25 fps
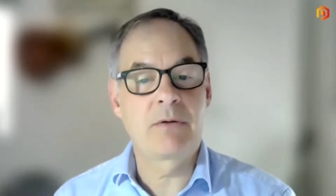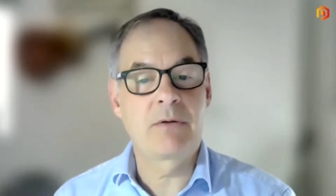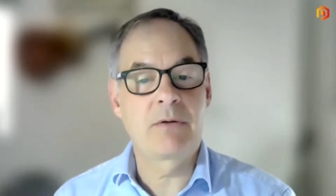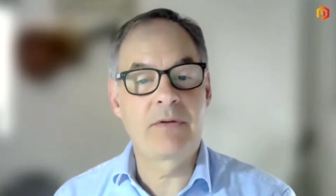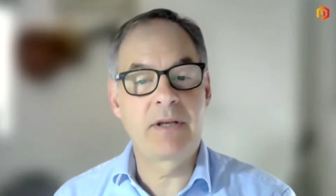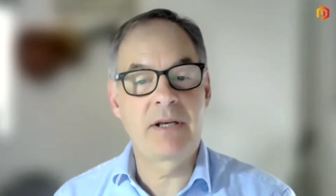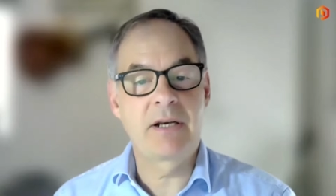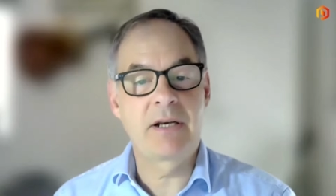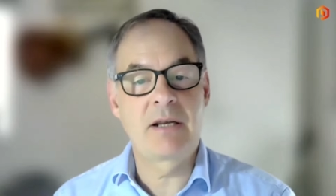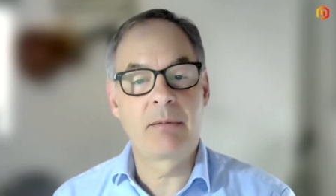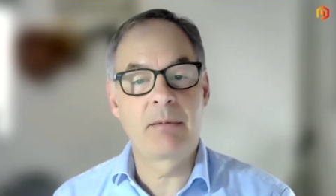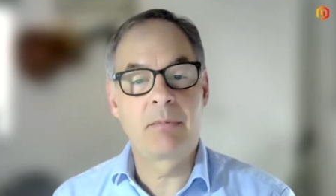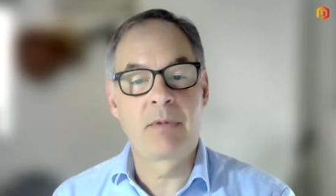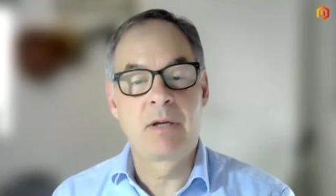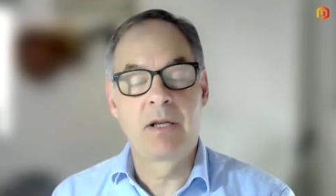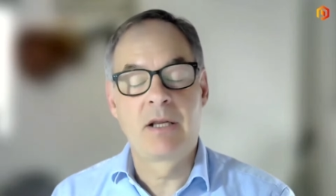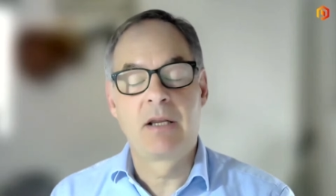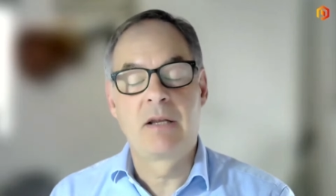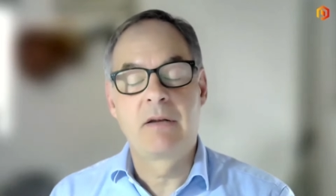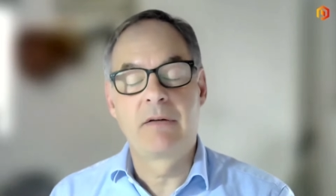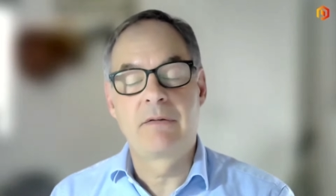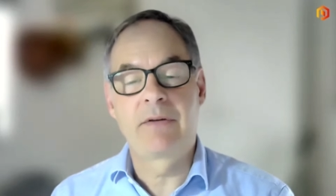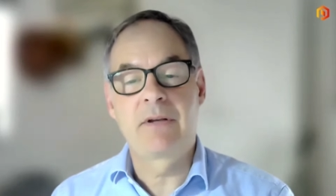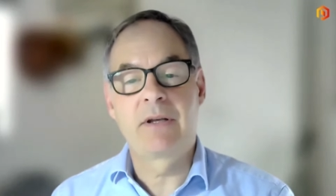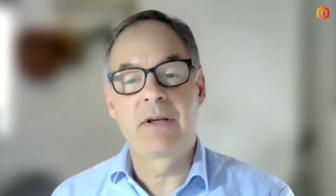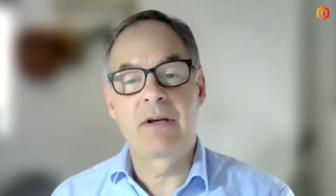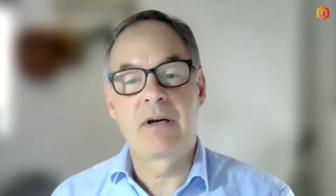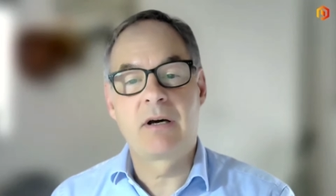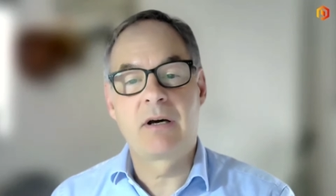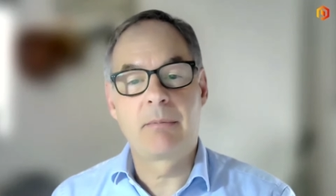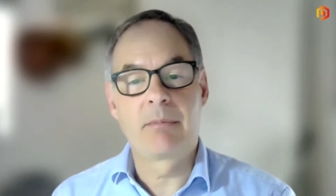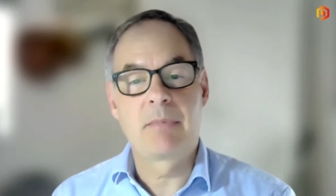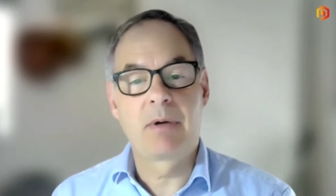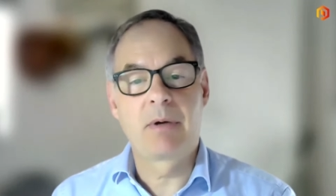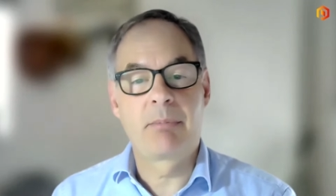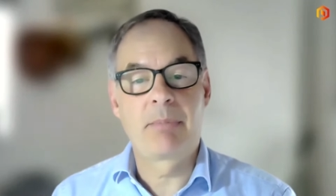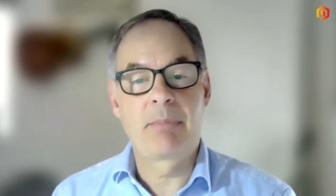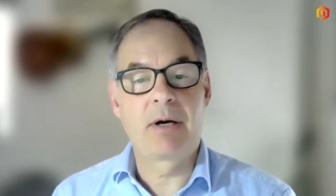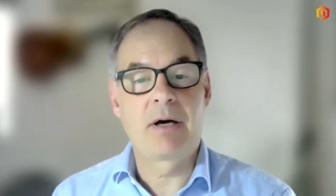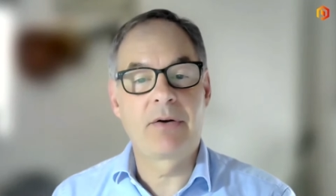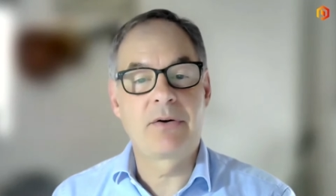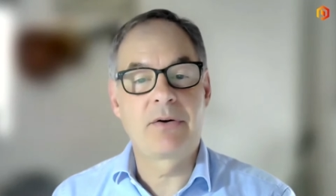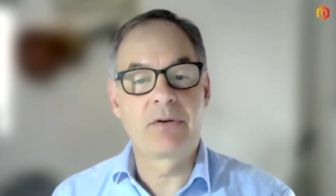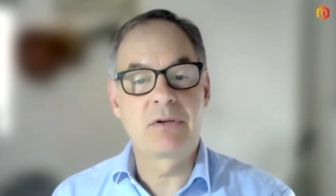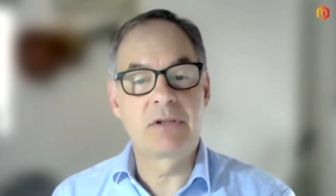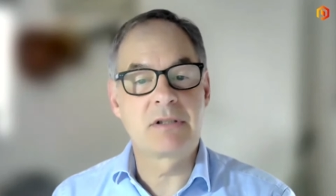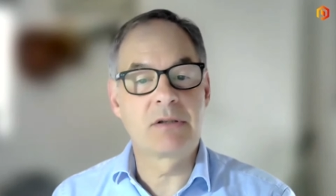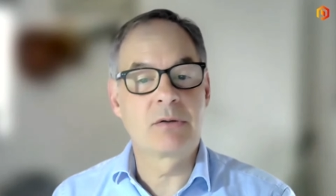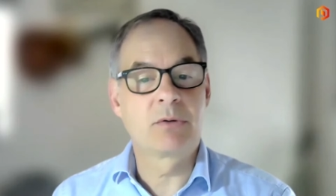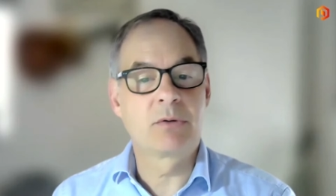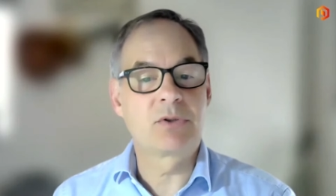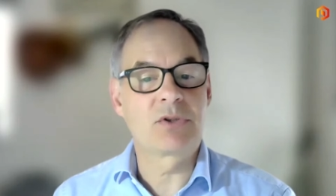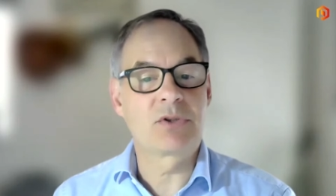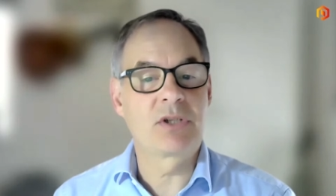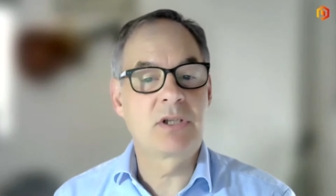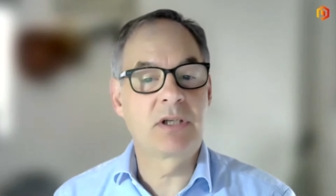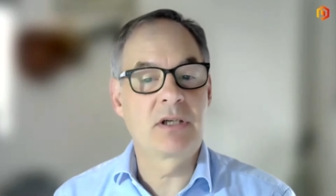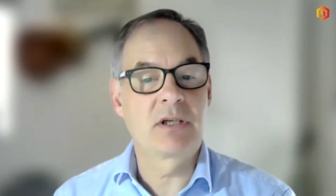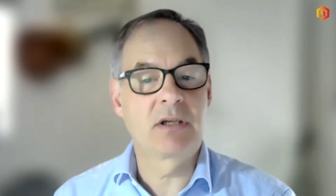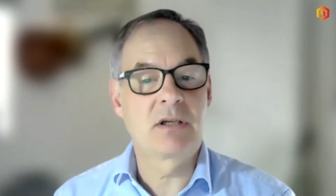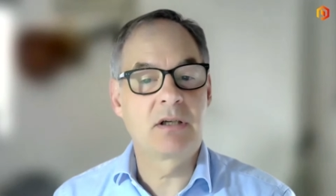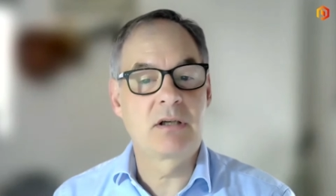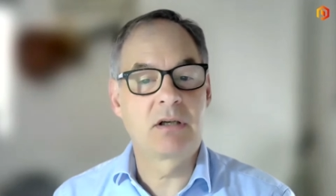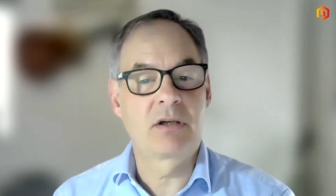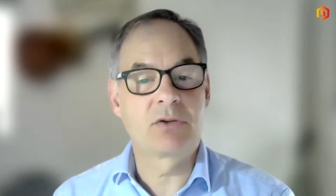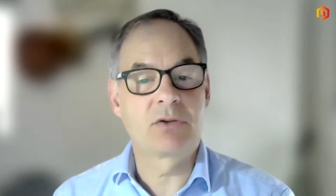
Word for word: Our Vietnam Vietnam partner is launching a,